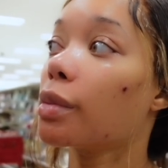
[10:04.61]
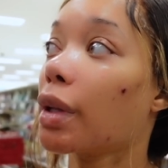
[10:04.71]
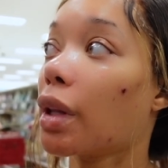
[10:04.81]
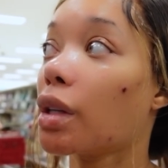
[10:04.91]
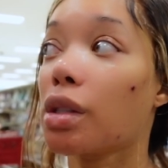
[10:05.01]

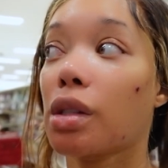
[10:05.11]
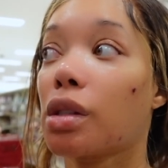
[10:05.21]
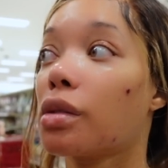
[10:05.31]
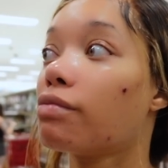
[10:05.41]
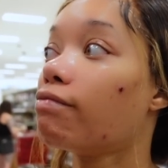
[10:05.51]
but they
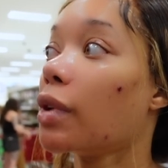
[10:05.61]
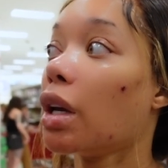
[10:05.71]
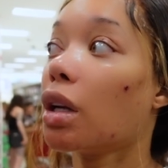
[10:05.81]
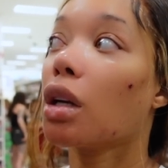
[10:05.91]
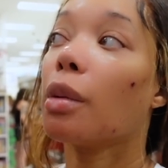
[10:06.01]
just
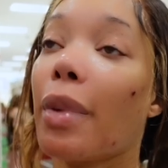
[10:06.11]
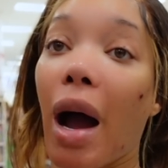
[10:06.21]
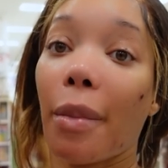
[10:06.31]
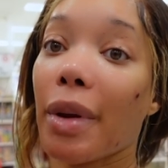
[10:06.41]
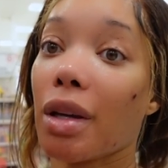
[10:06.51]
ended
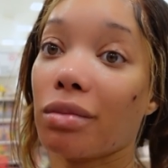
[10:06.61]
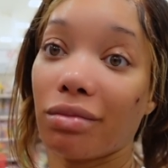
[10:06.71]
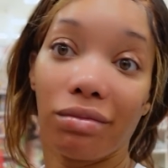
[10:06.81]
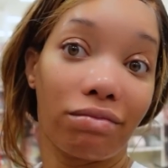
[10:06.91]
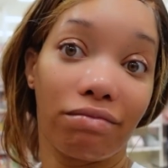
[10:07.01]
popping.
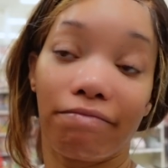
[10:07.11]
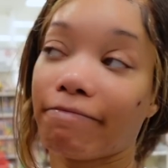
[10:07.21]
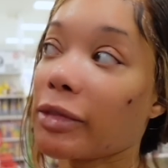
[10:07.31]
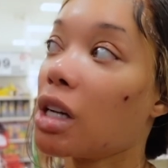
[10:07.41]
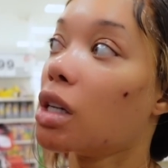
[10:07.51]

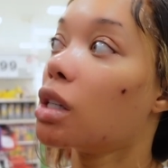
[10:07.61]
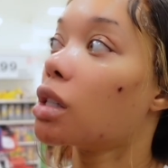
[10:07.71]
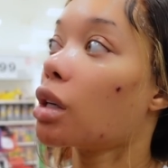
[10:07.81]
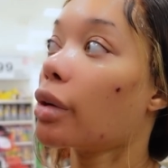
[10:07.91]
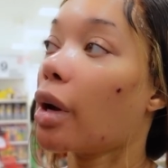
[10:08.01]

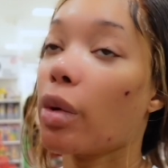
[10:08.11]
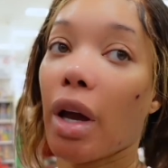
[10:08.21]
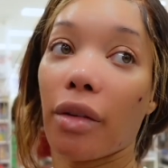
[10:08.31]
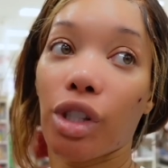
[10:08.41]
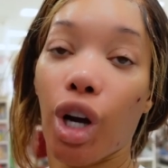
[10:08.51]
So now we
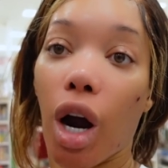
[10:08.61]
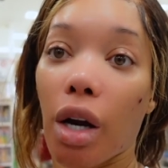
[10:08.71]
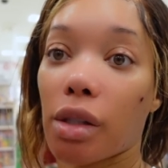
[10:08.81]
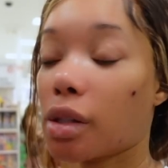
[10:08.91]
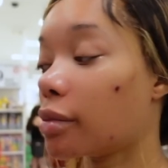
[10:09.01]
have
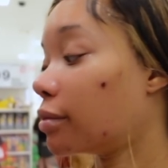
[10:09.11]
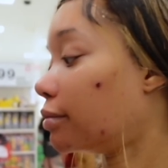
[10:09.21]
scars.